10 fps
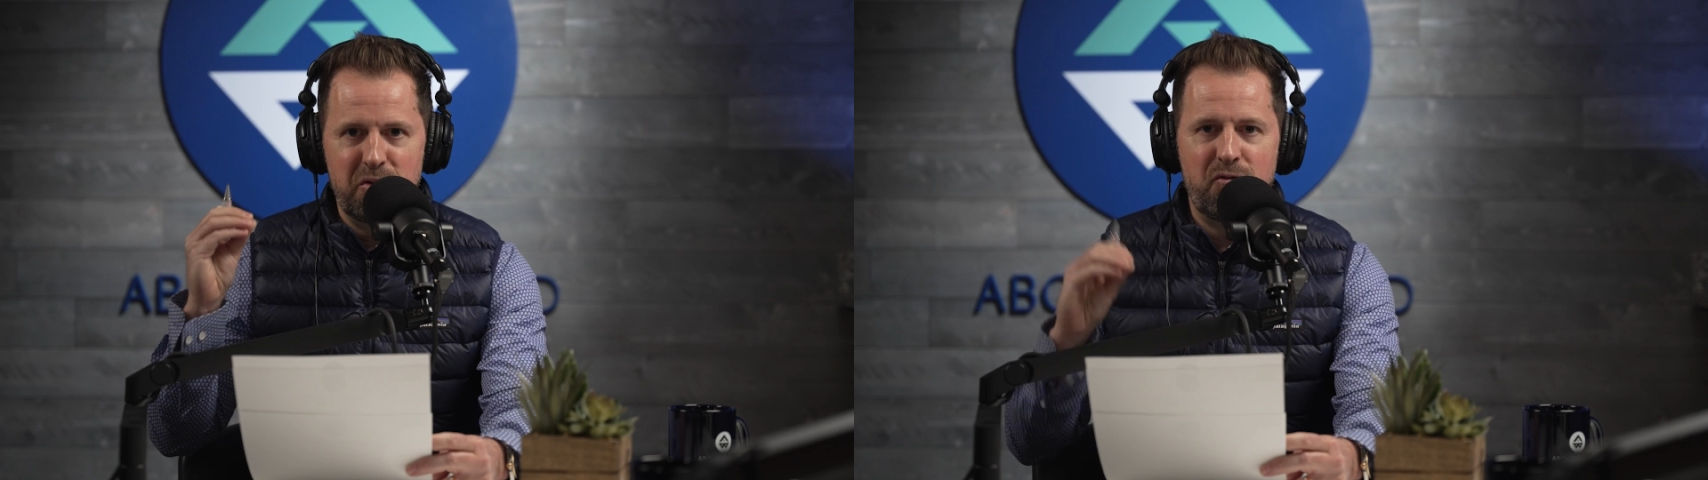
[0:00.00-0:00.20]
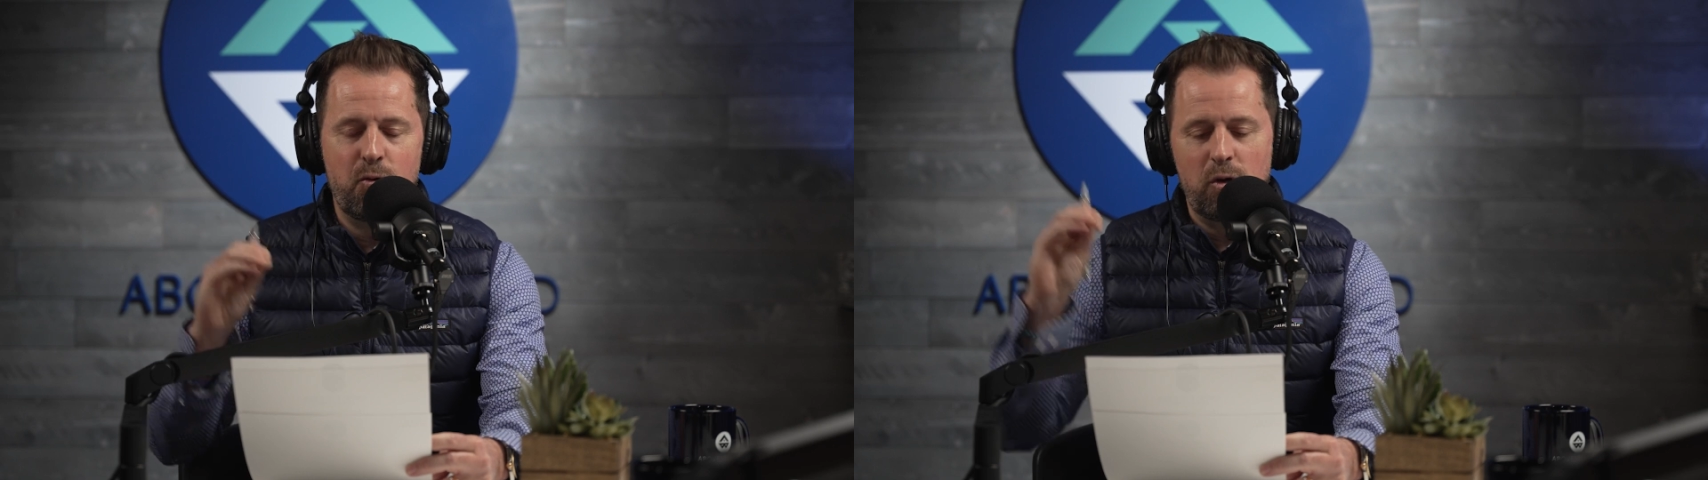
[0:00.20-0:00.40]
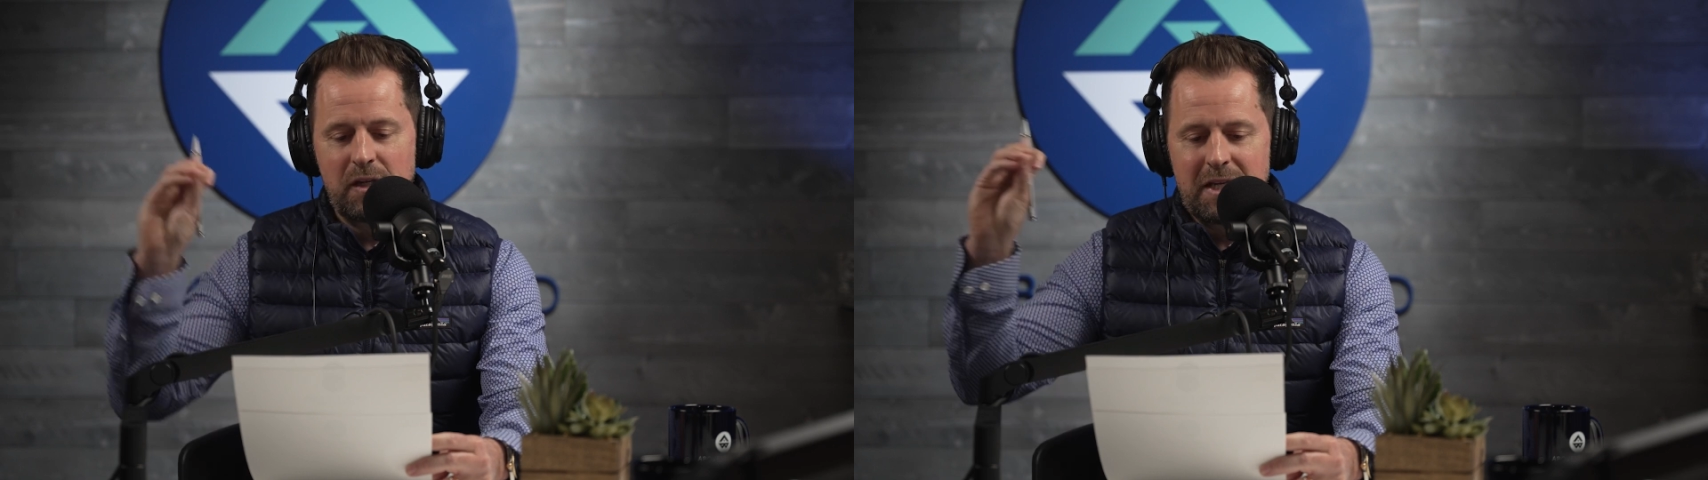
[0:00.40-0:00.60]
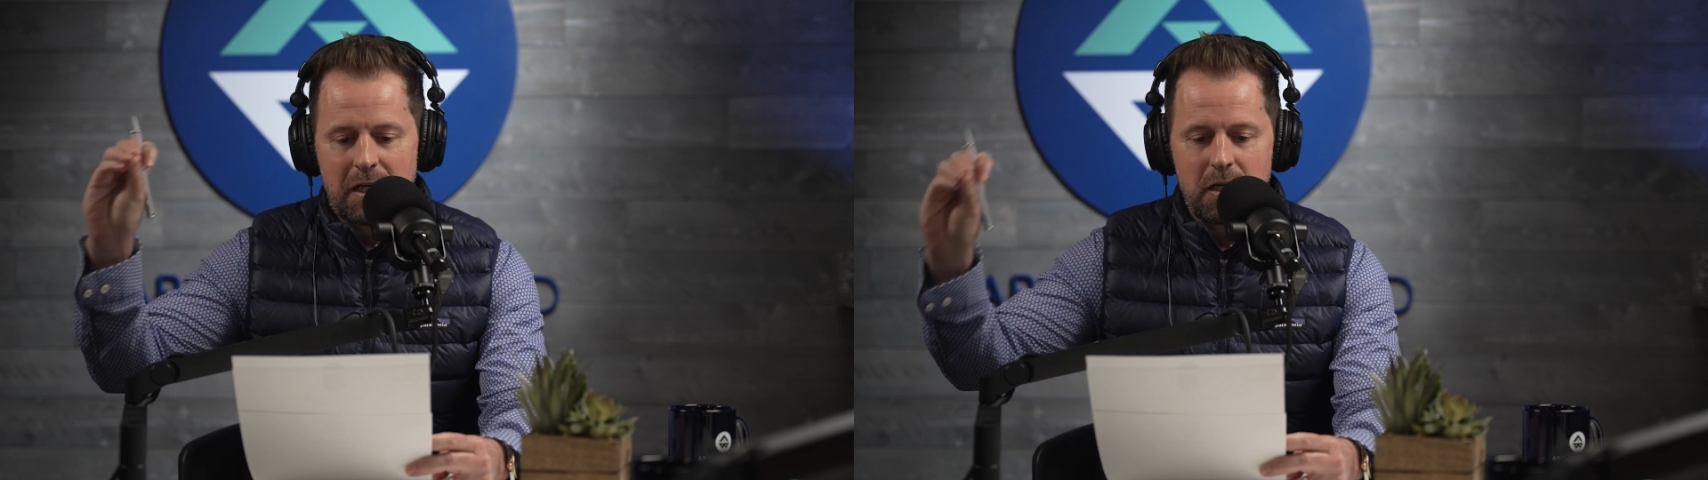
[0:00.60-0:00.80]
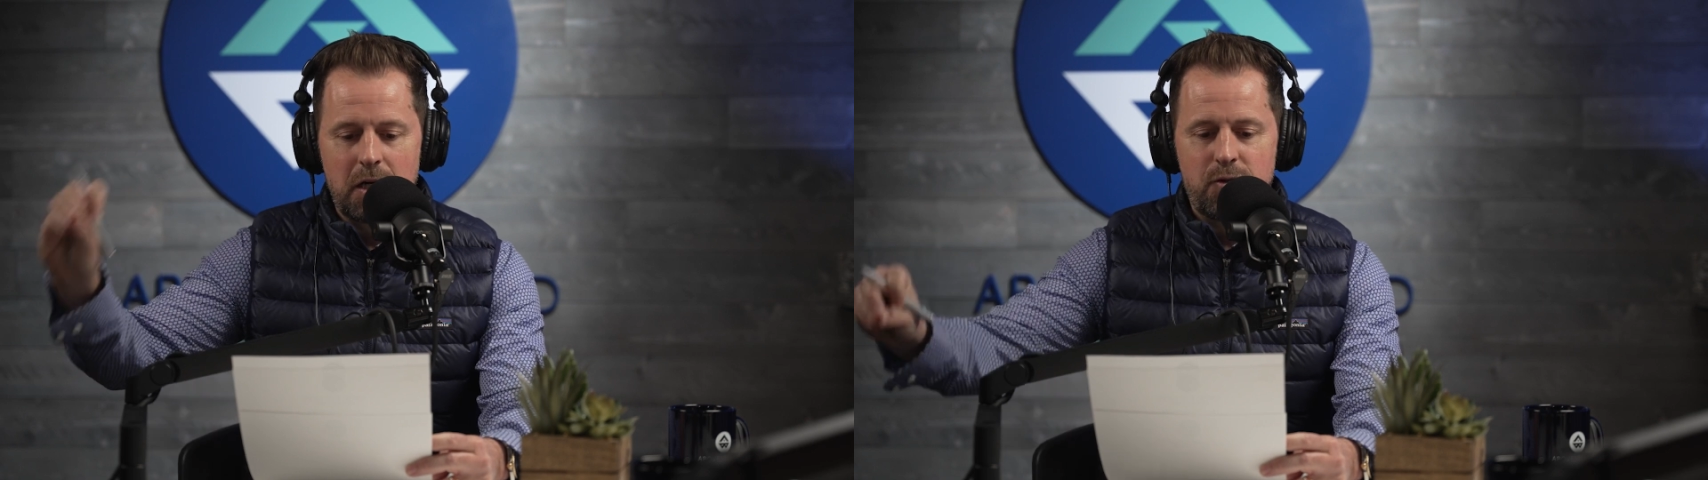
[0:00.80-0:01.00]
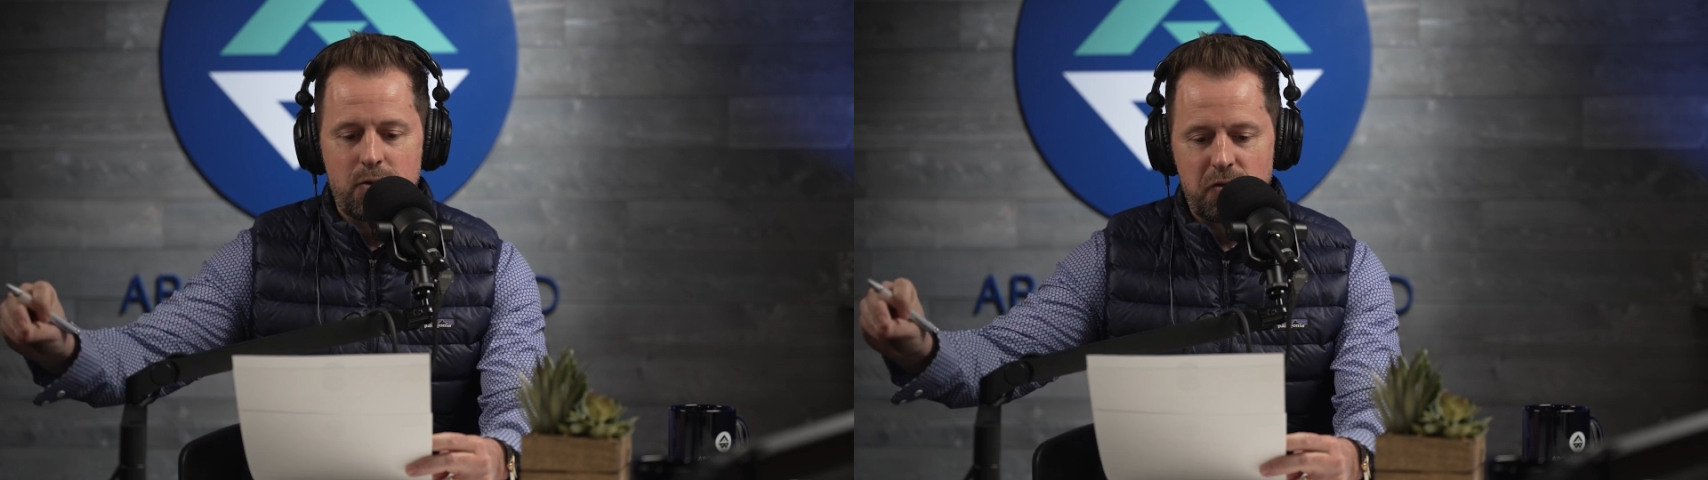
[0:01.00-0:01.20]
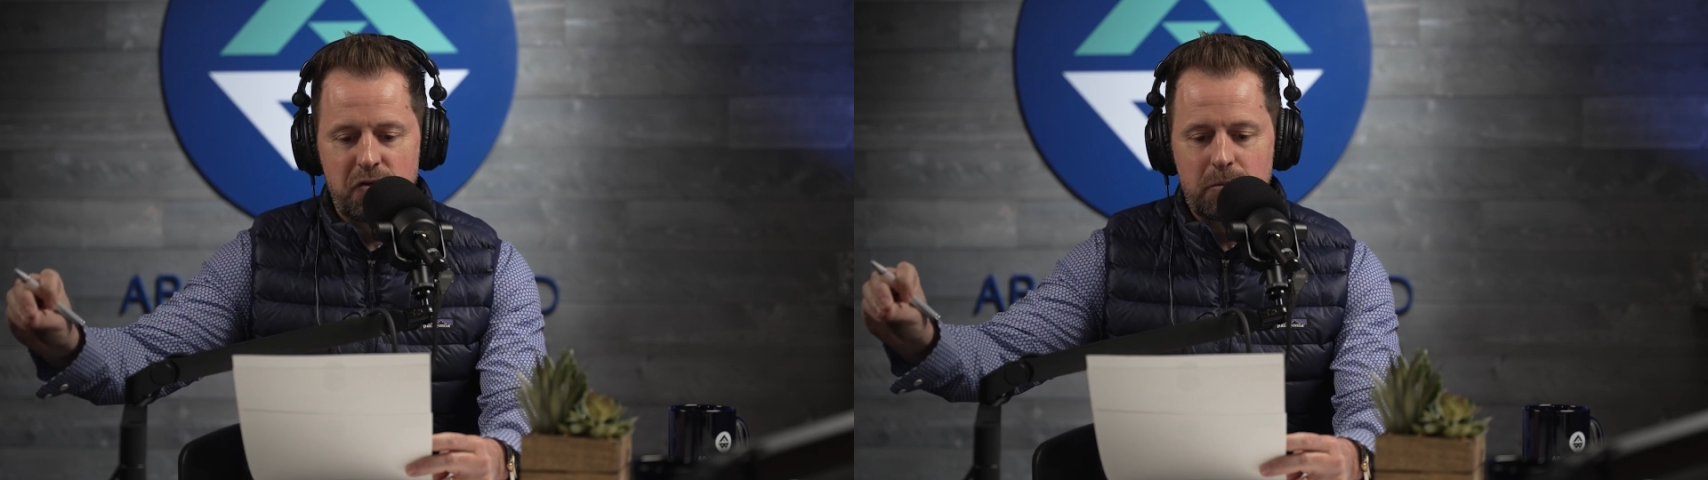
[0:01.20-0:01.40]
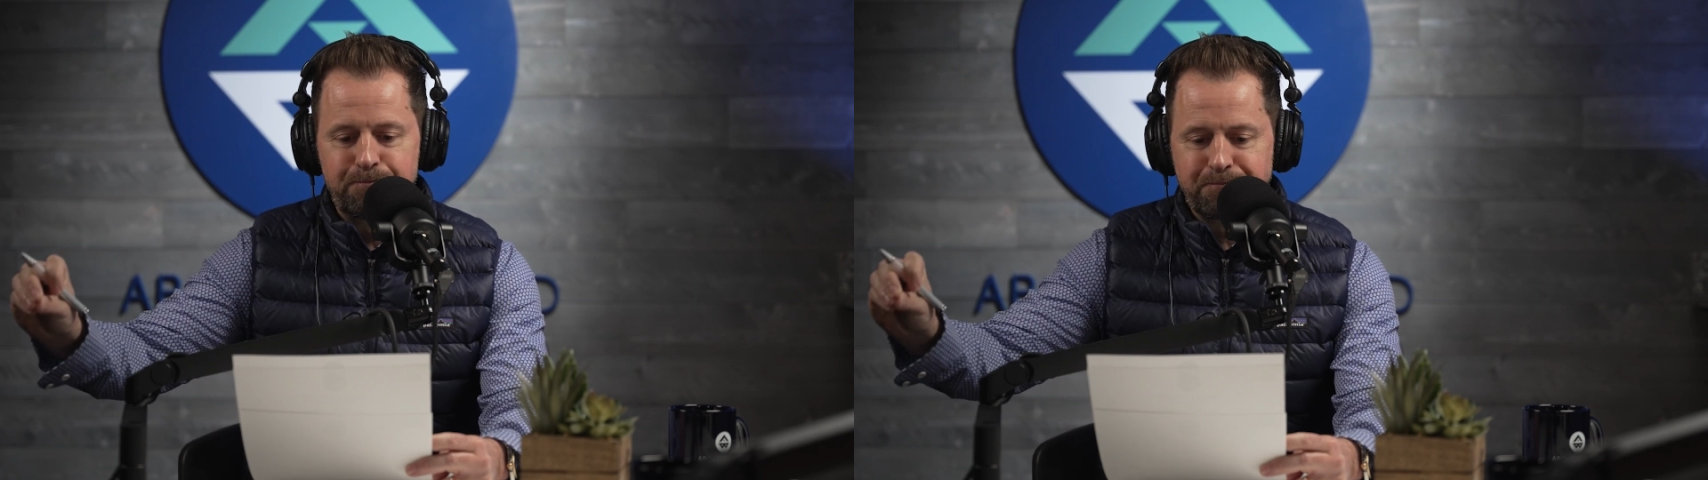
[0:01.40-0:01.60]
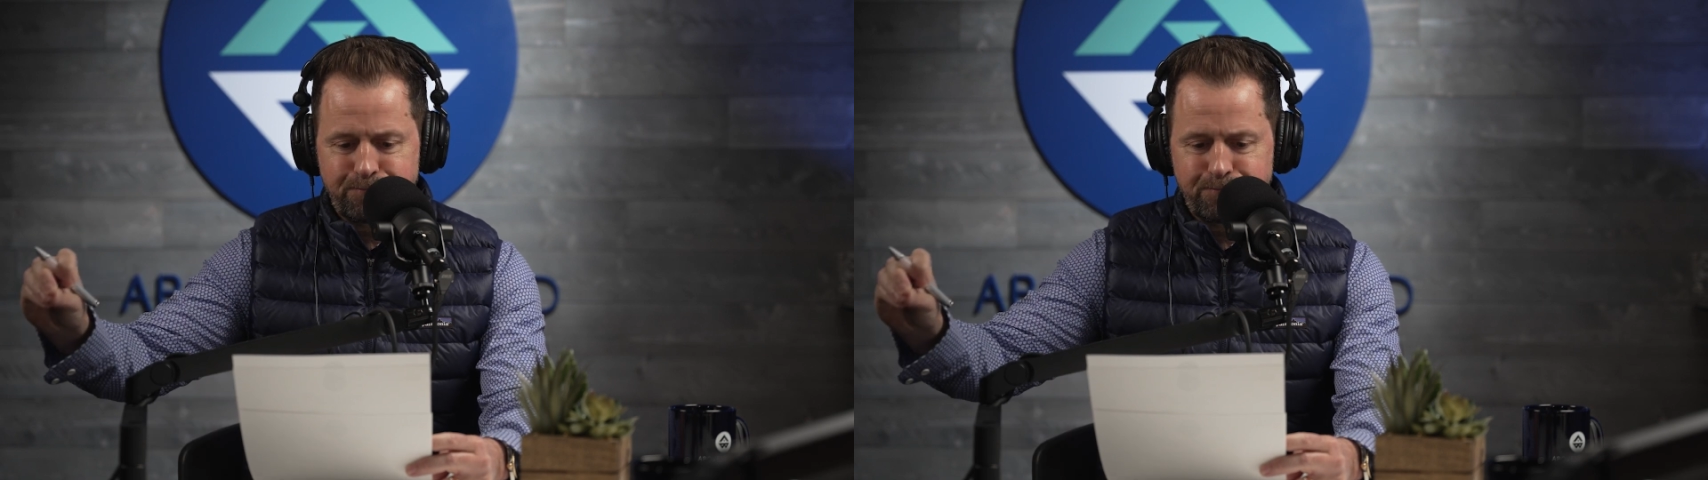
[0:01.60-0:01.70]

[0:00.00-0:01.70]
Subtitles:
before leading others.